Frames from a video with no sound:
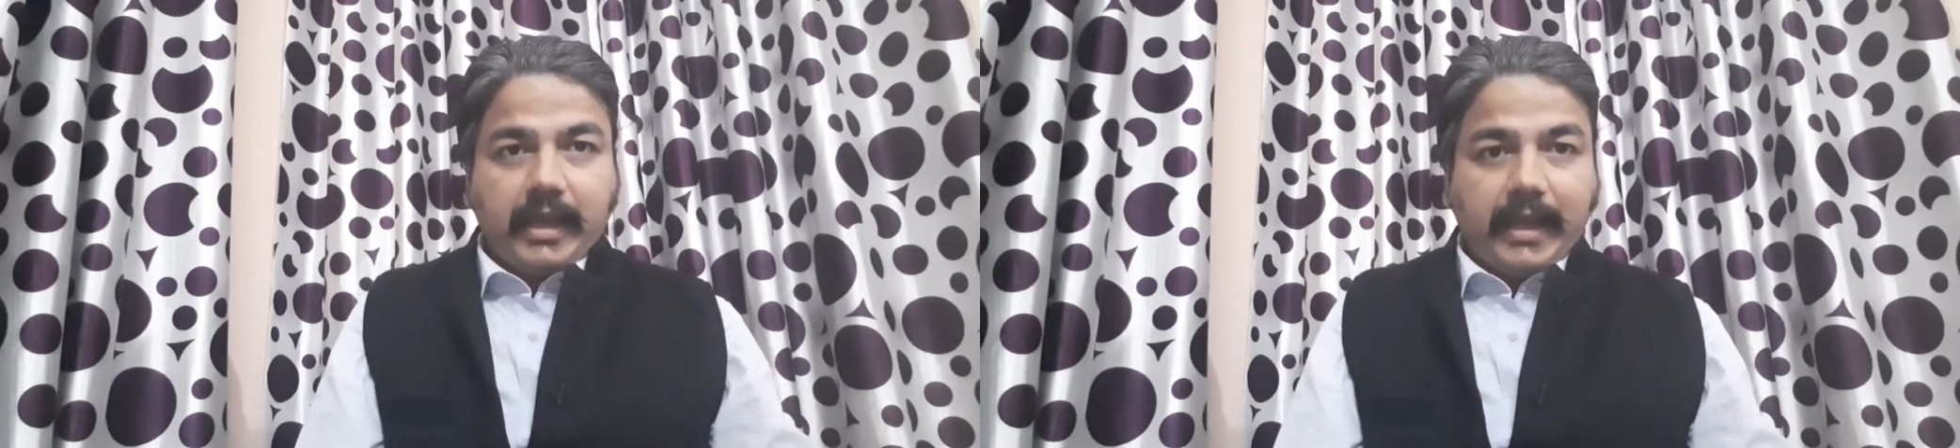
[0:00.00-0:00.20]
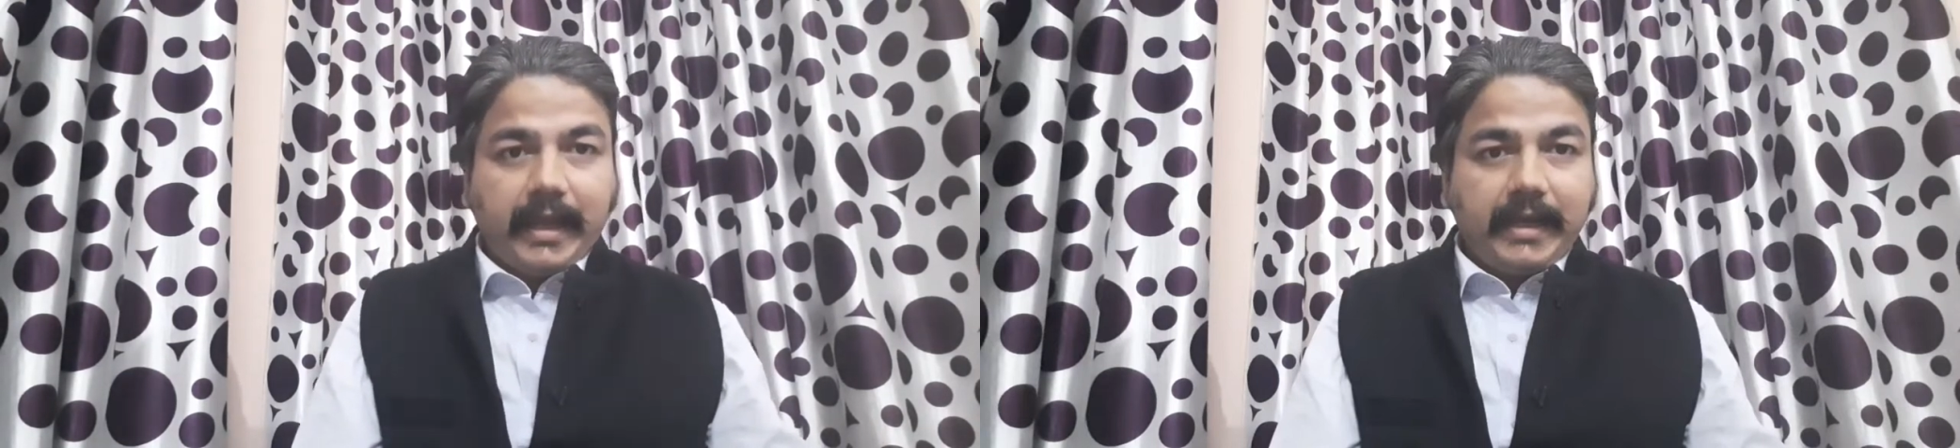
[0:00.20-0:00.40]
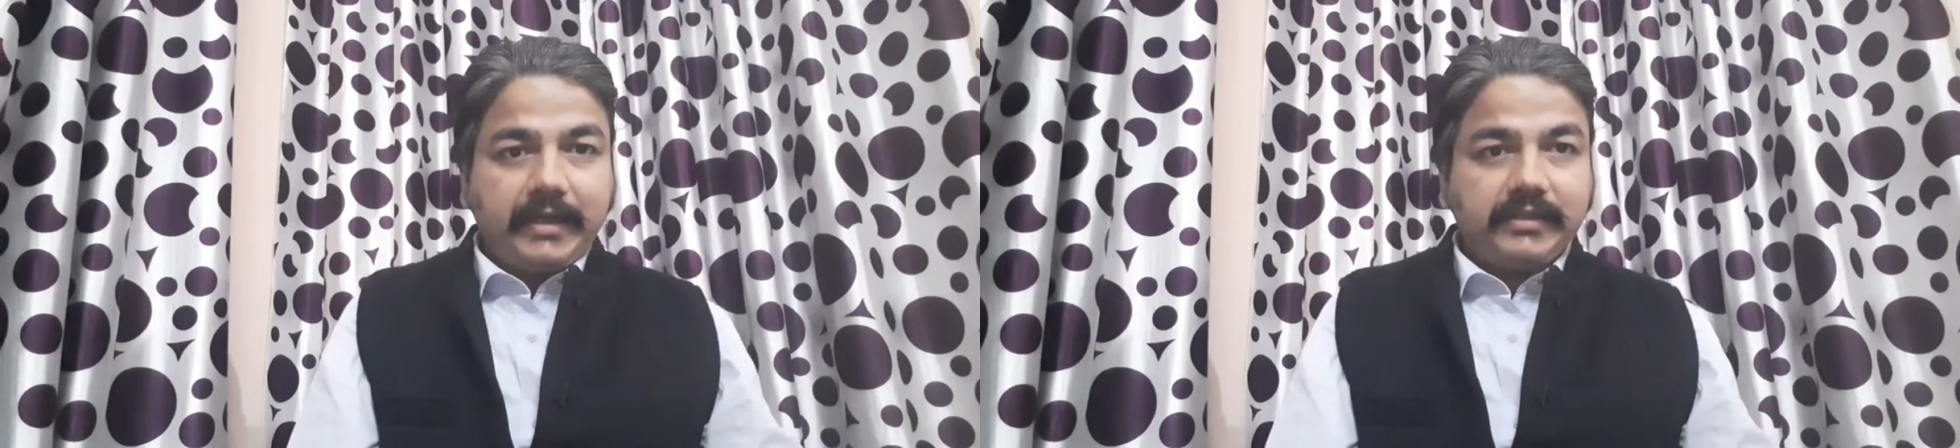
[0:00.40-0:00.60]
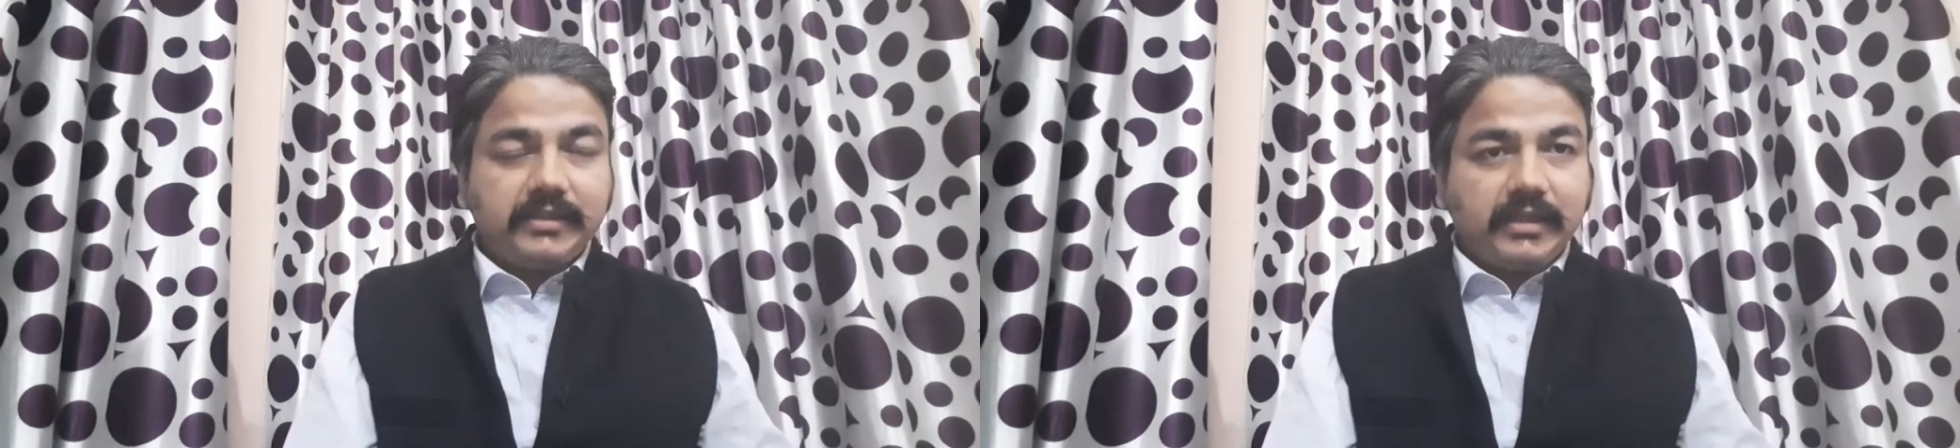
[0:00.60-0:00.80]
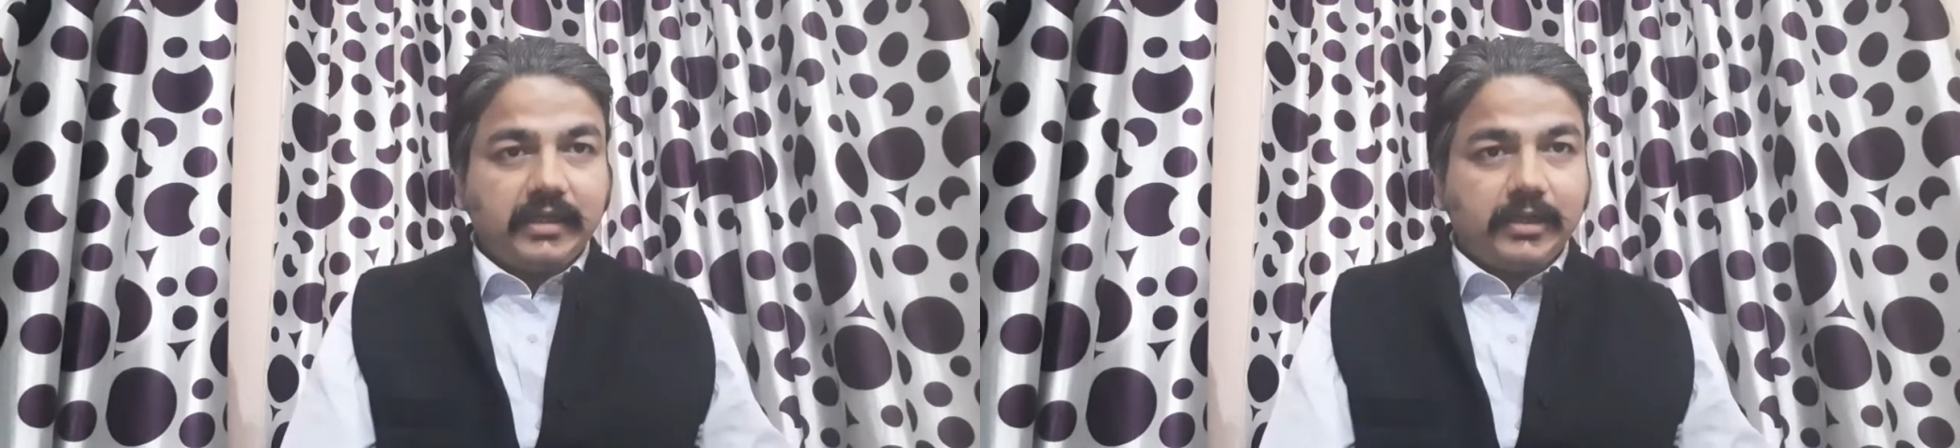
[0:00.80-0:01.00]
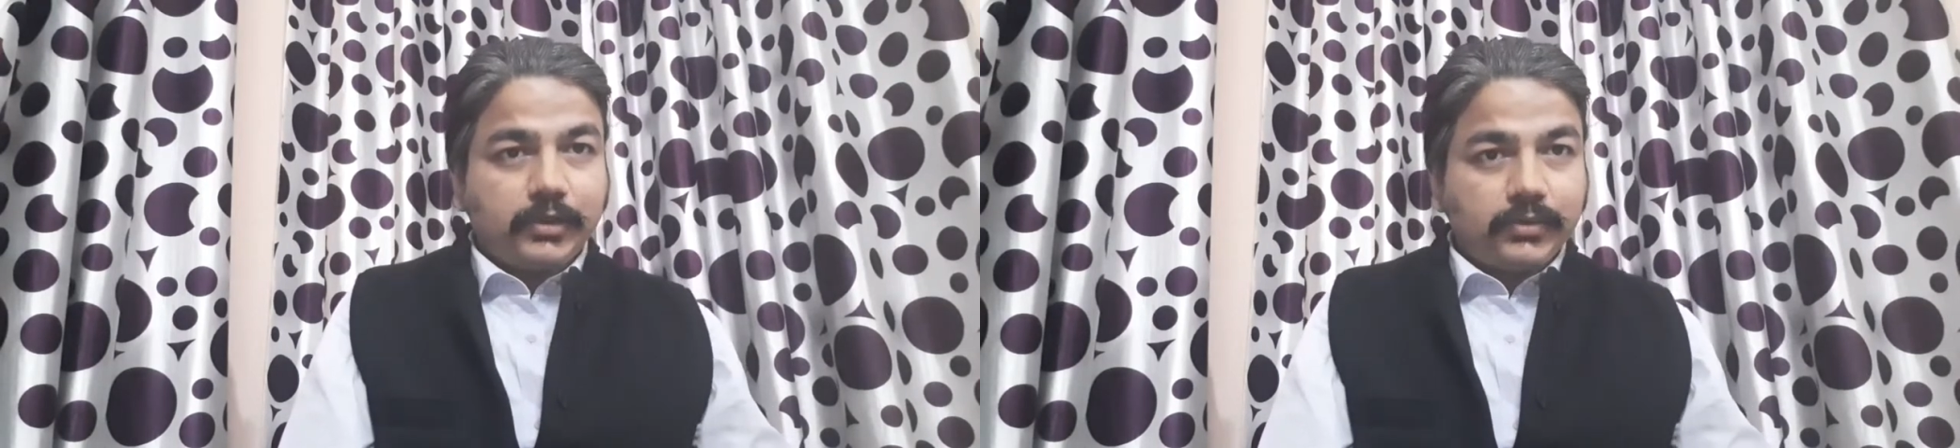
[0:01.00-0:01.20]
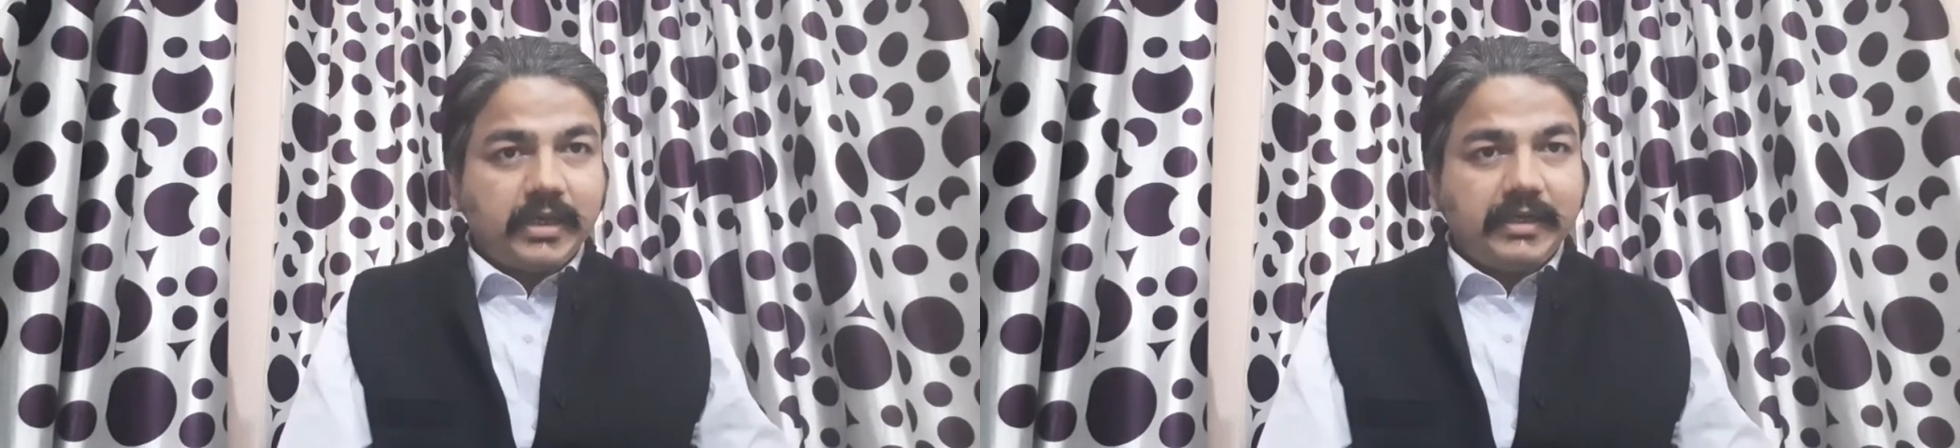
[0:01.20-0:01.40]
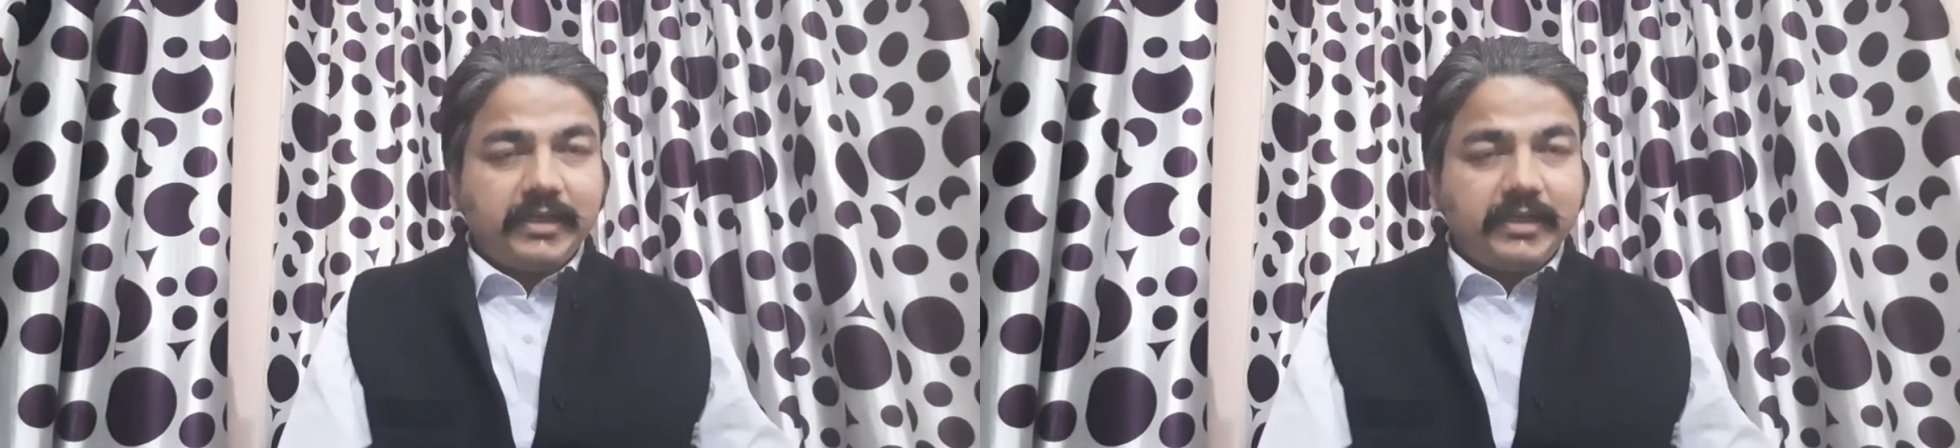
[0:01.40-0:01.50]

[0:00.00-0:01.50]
And the rural